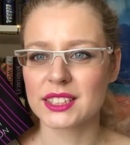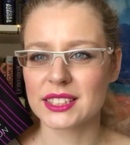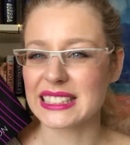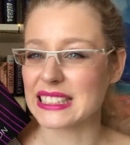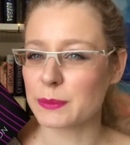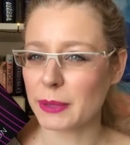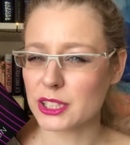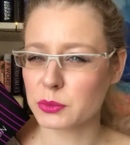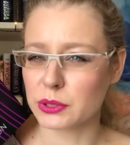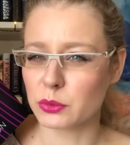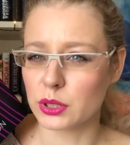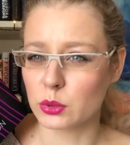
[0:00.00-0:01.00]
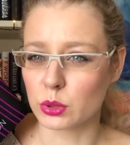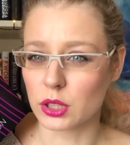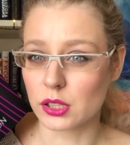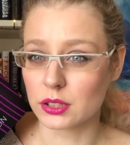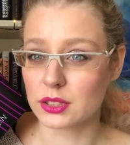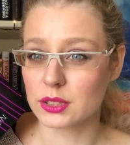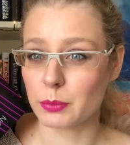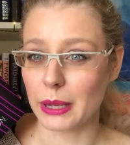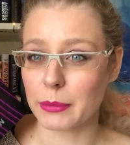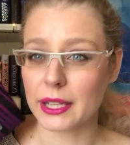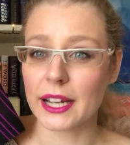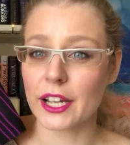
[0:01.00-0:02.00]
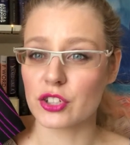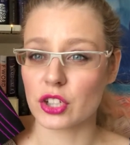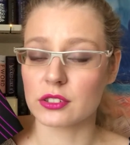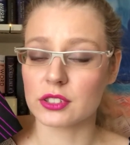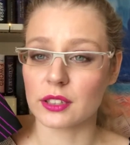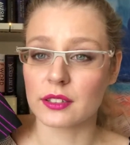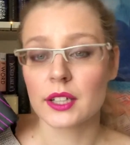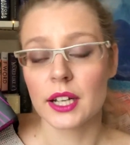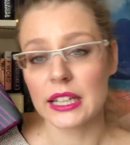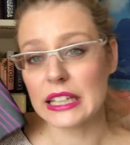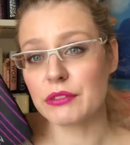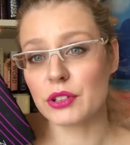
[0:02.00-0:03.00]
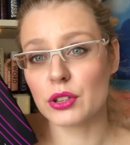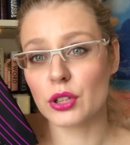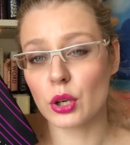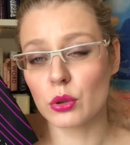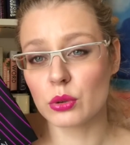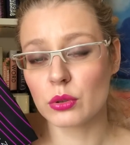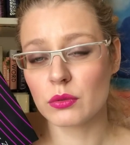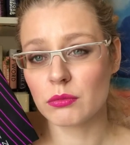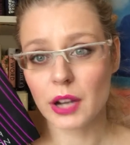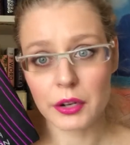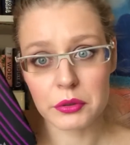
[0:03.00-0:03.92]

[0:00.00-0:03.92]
The Space Between Worlds by Micaiah Johnson. Even though I